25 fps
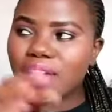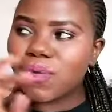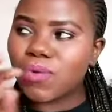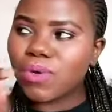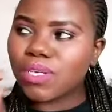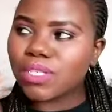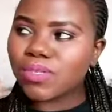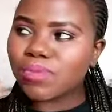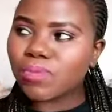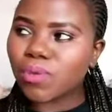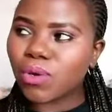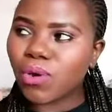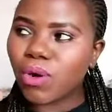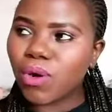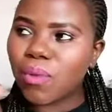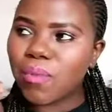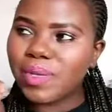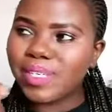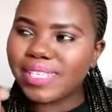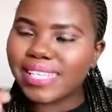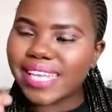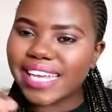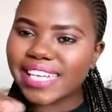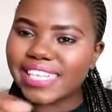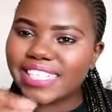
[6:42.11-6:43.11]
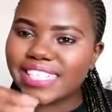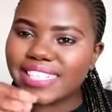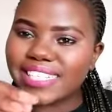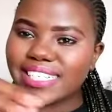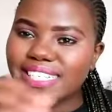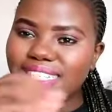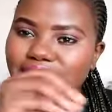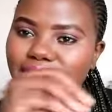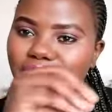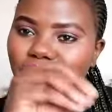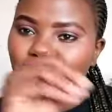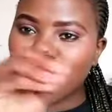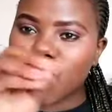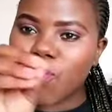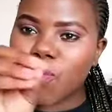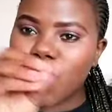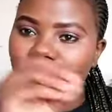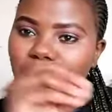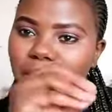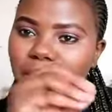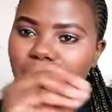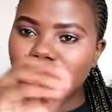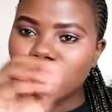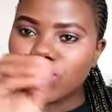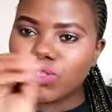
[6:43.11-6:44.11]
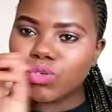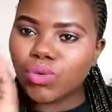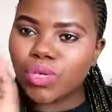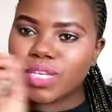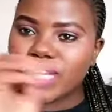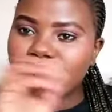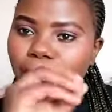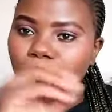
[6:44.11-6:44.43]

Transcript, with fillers: it was almost like she didn't want me to